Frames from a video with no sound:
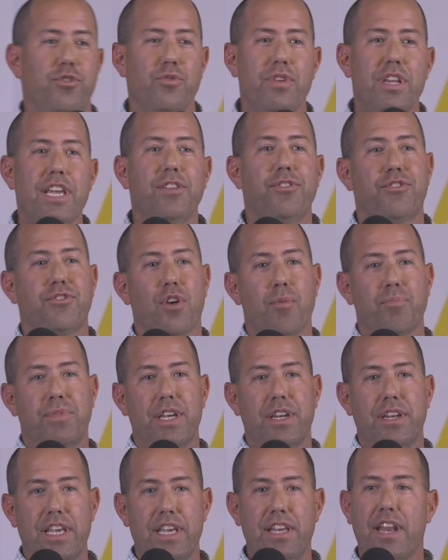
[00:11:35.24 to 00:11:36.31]
you need
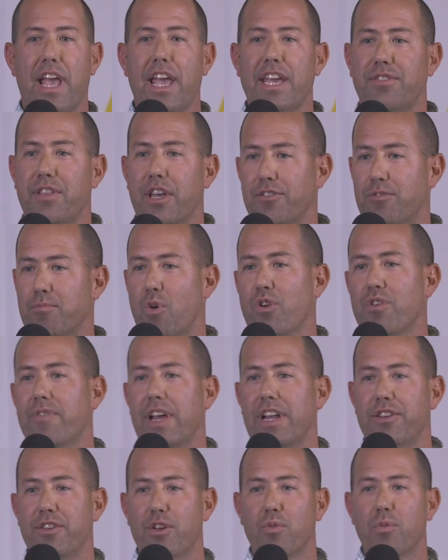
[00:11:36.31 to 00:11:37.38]
something innate that is
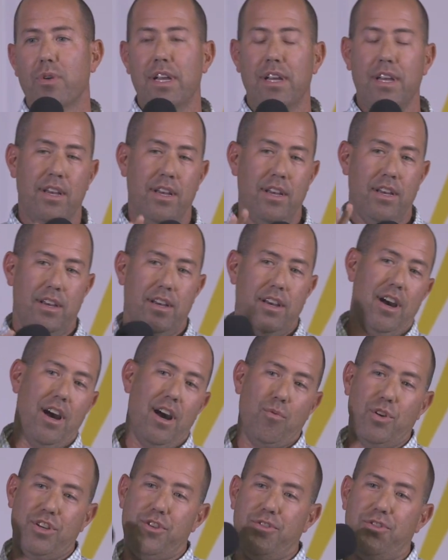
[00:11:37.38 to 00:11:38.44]
motivating you.
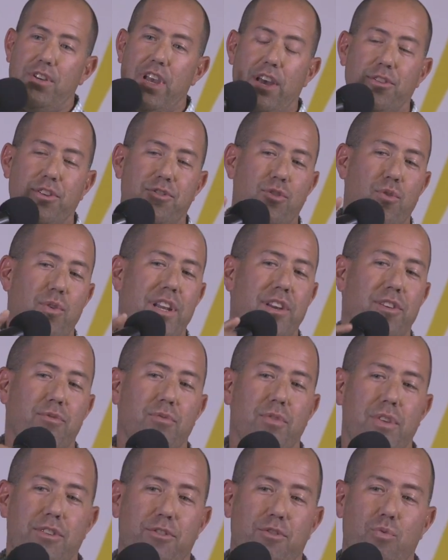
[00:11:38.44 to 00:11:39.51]
What you see on the screen
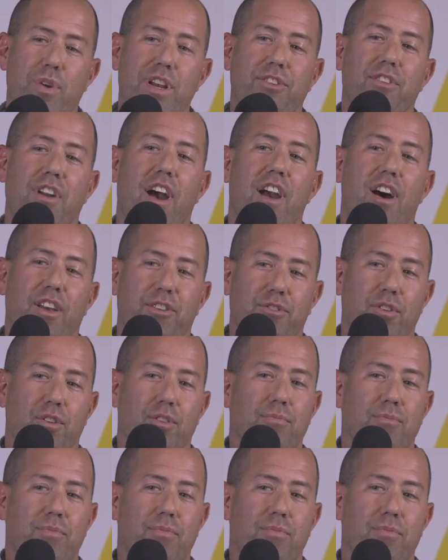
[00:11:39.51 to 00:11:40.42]
is the reason I hustle.